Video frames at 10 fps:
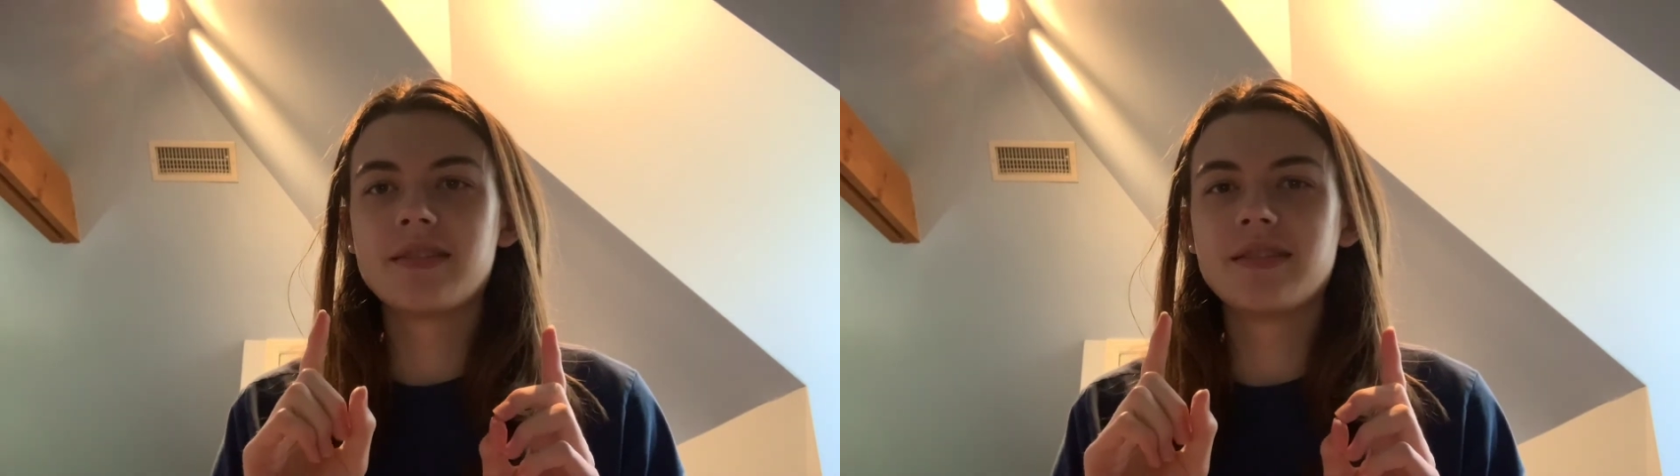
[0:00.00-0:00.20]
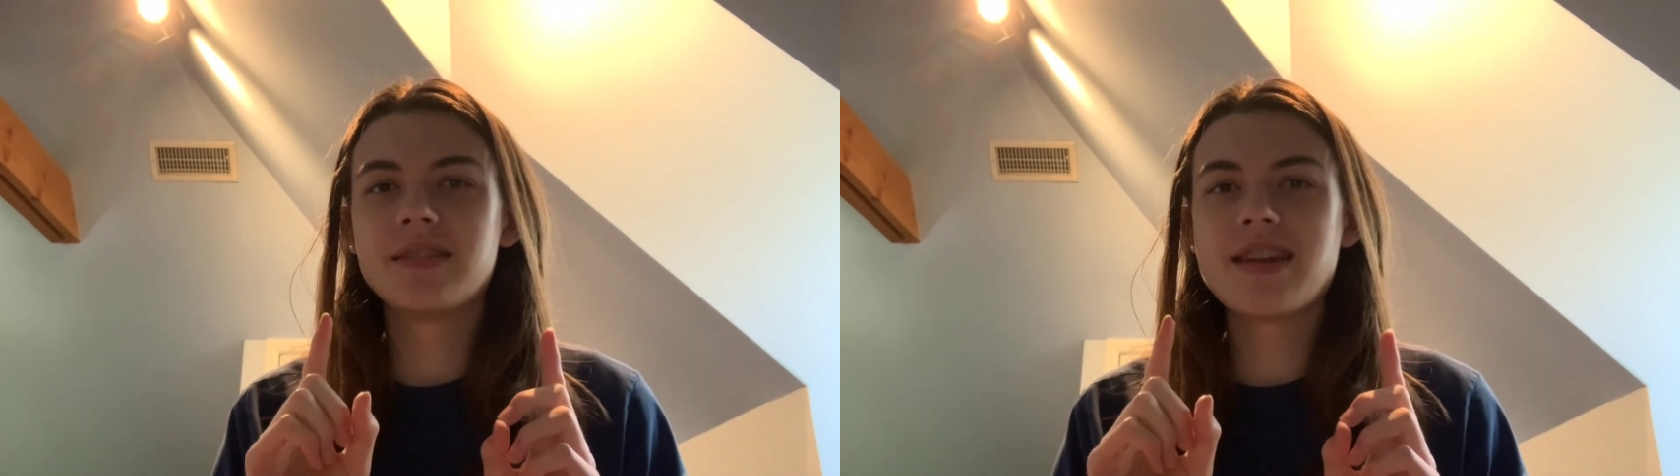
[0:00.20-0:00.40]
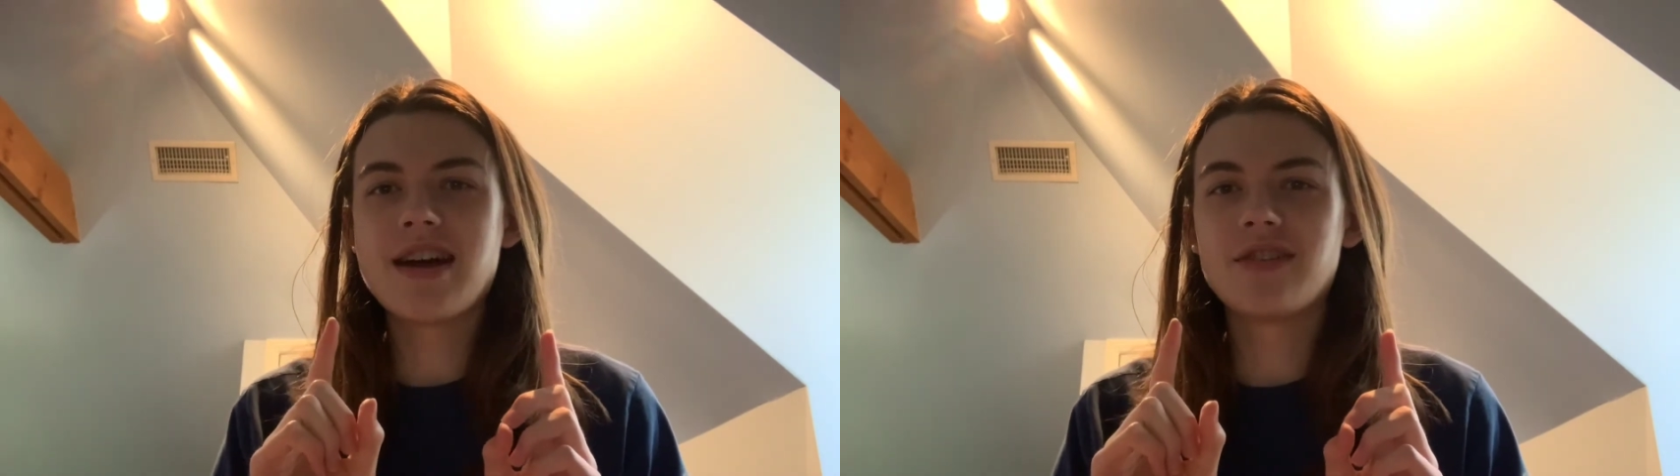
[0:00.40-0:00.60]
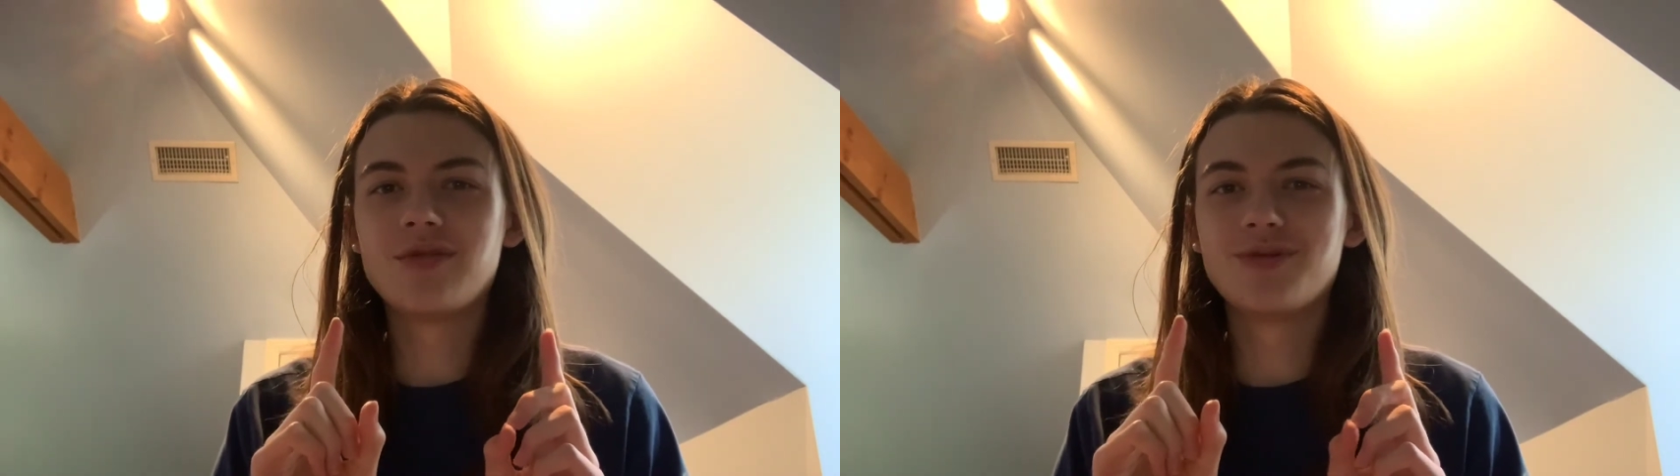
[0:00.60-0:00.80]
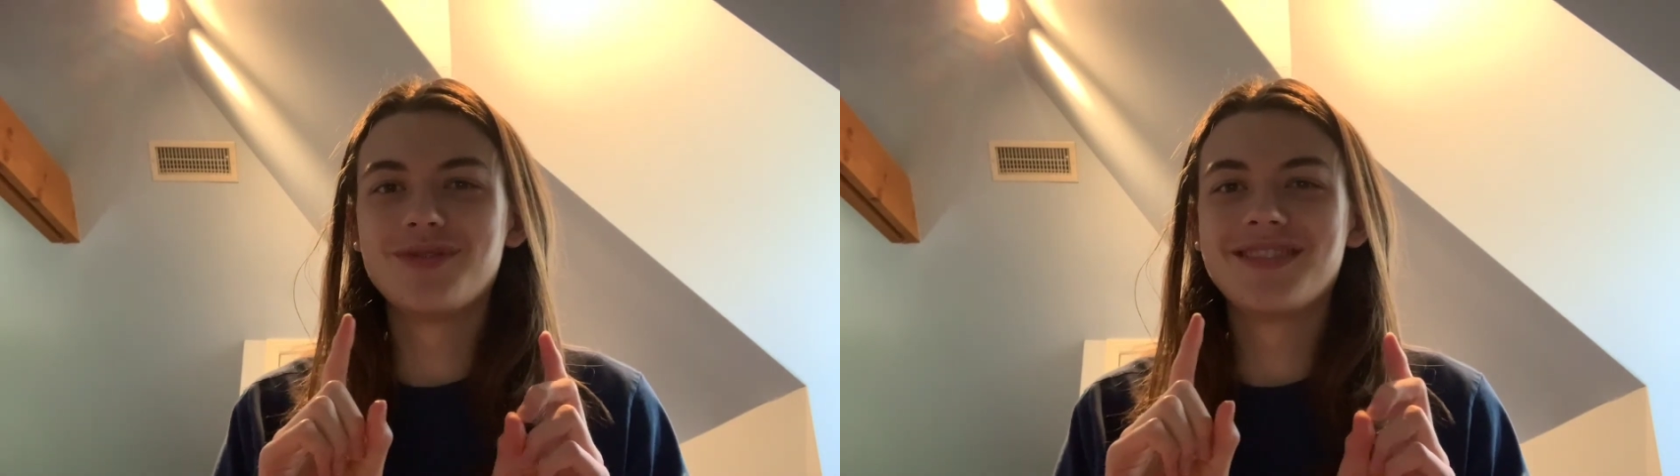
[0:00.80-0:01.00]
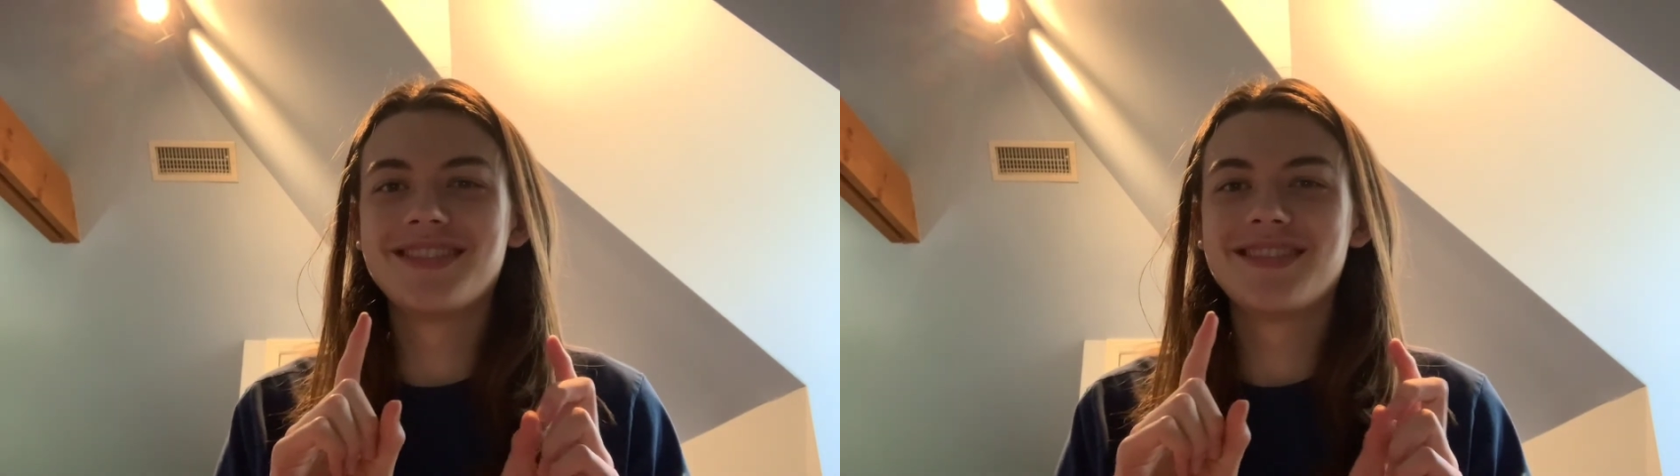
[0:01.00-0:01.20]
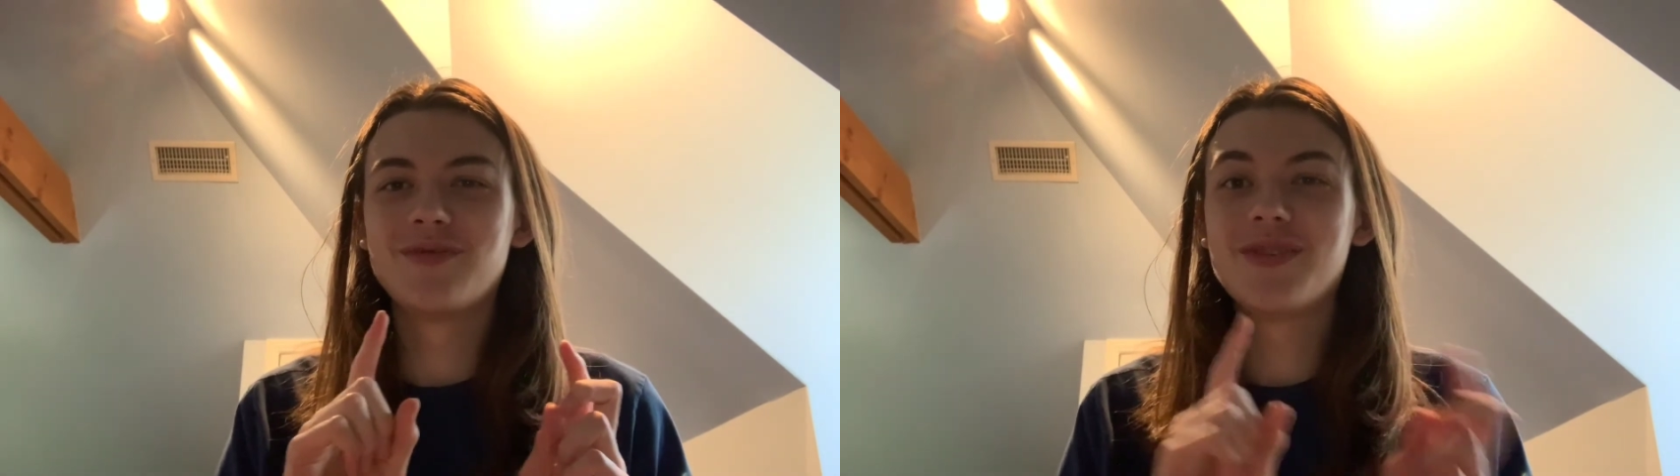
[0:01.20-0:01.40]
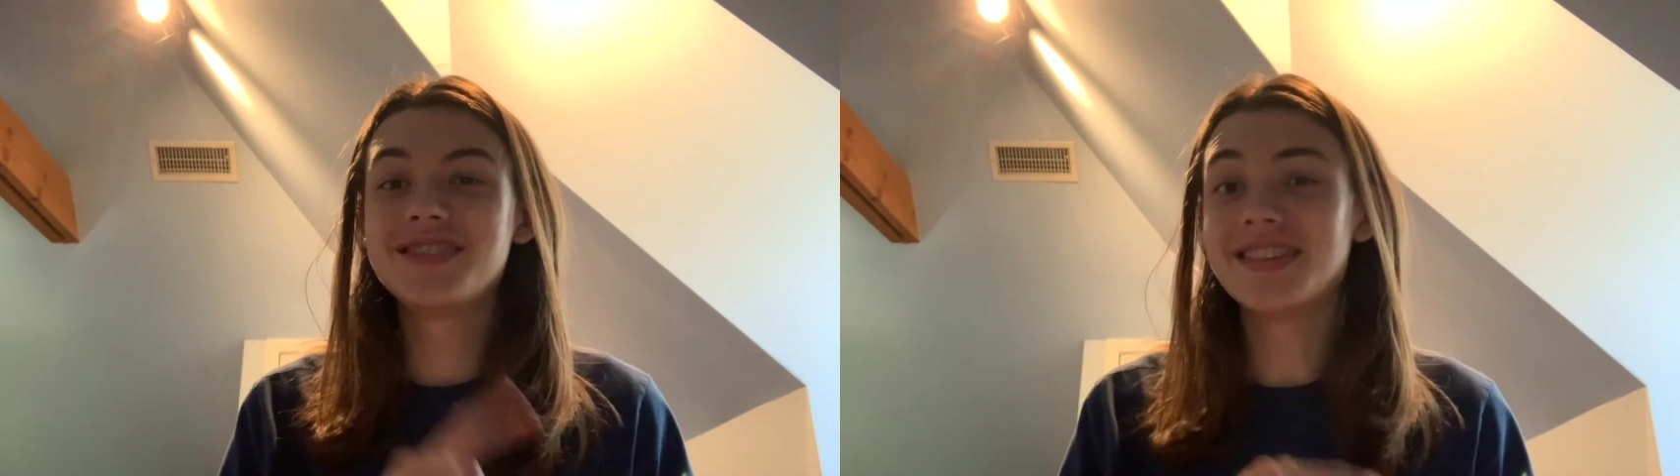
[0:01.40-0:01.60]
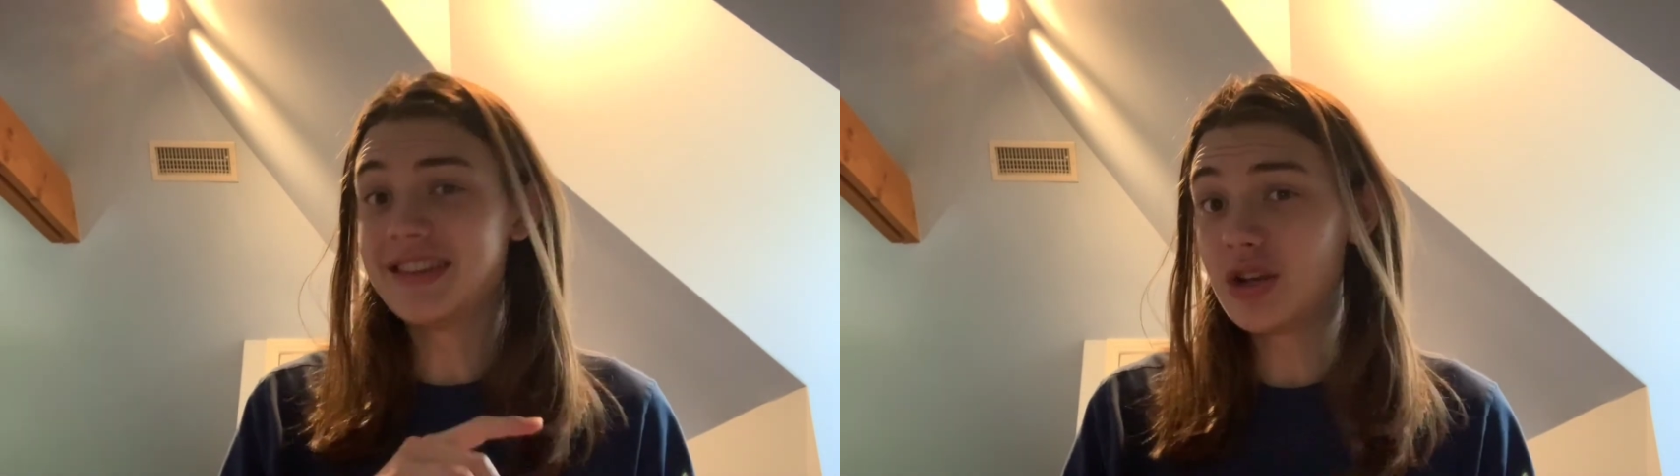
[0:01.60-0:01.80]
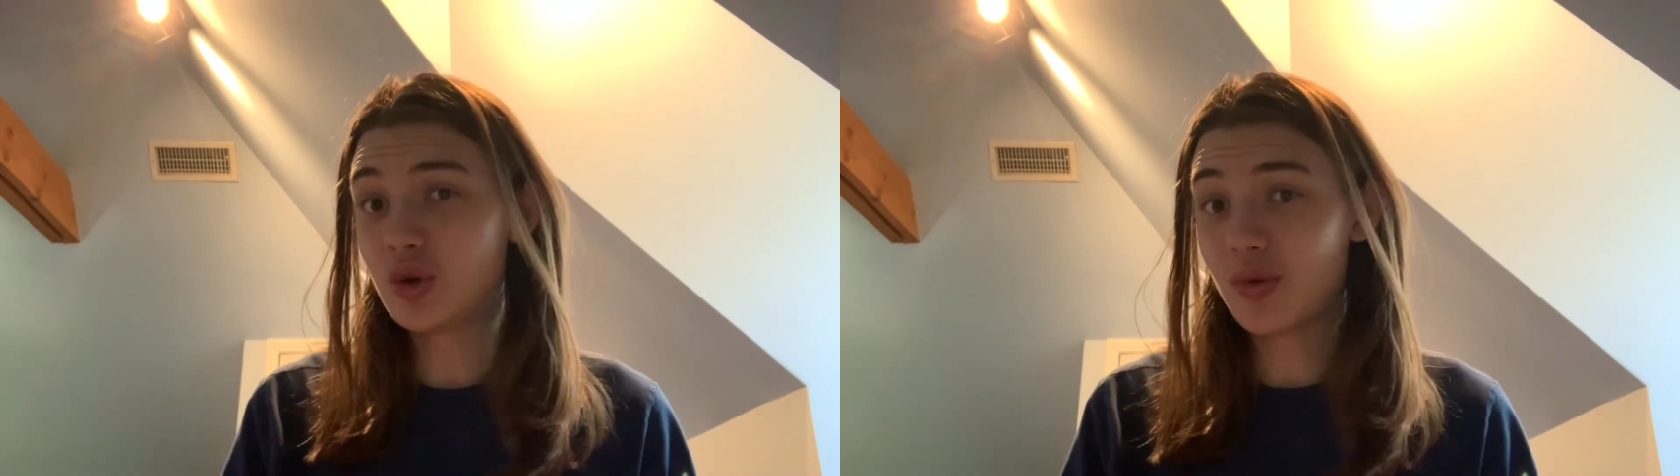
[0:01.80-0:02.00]
Now, ways to
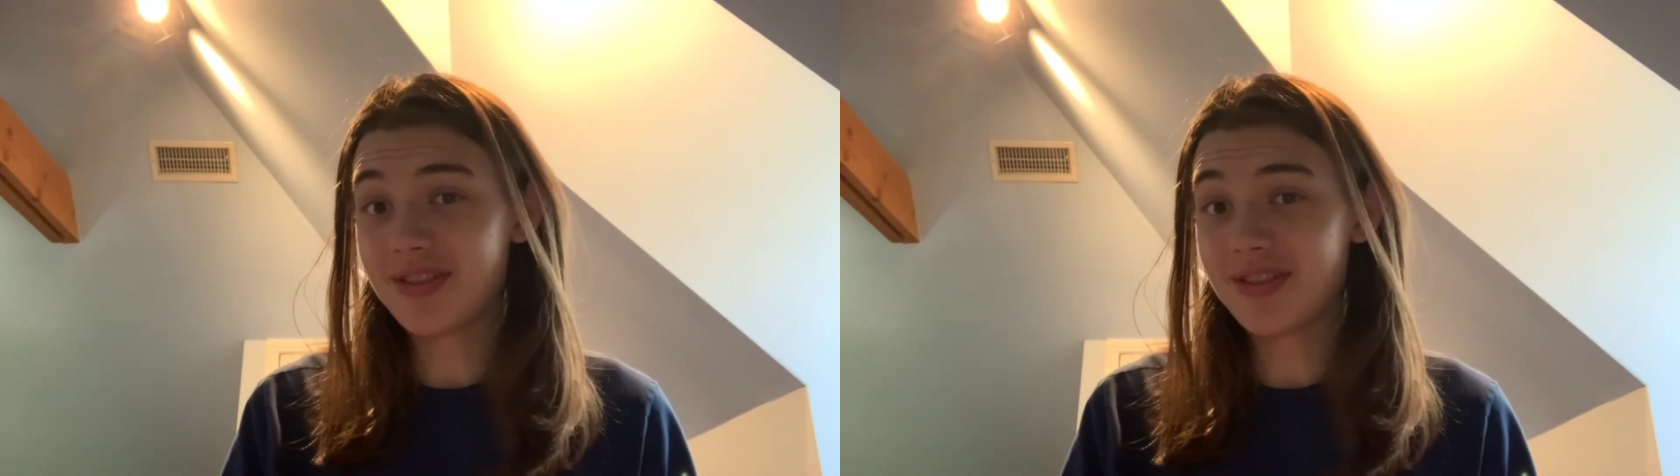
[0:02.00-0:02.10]
deal with